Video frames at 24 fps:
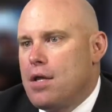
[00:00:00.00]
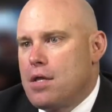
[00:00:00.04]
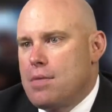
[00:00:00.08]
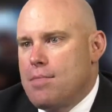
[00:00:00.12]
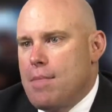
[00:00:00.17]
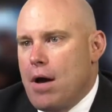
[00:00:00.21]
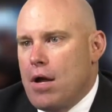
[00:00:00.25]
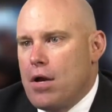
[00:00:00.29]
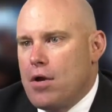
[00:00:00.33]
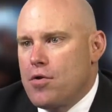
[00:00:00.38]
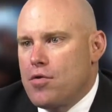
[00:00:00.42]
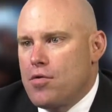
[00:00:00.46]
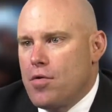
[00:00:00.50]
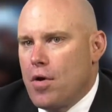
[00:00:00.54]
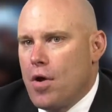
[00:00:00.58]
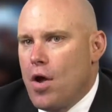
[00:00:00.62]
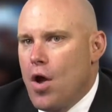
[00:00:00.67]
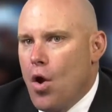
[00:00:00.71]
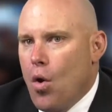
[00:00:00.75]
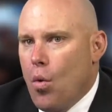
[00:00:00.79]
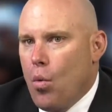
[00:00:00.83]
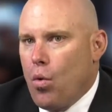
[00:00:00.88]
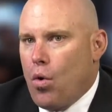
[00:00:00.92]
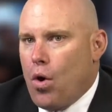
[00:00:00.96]
the mount industry,
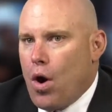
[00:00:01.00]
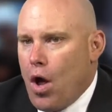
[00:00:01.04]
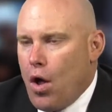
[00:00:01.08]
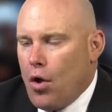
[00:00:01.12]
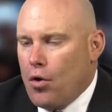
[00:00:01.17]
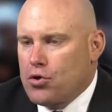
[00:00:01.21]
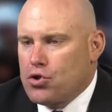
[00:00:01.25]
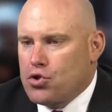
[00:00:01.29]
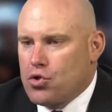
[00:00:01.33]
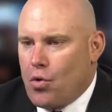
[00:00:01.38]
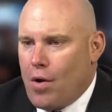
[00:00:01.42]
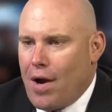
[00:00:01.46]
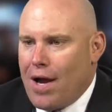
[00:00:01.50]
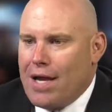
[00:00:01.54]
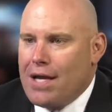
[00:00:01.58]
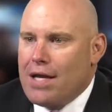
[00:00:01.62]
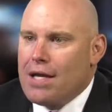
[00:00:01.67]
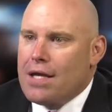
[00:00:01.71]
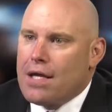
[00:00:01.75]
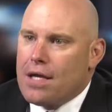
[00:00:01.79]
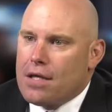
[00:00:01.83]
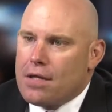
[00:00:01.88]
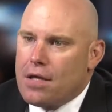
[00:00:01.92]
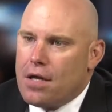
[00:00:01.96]
we're all
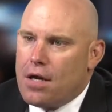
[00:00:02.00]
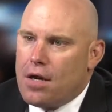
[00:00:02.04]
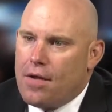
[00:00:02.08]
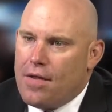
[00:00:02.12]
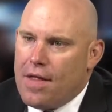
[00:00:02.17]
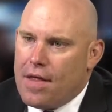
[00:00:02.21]
trying to get there,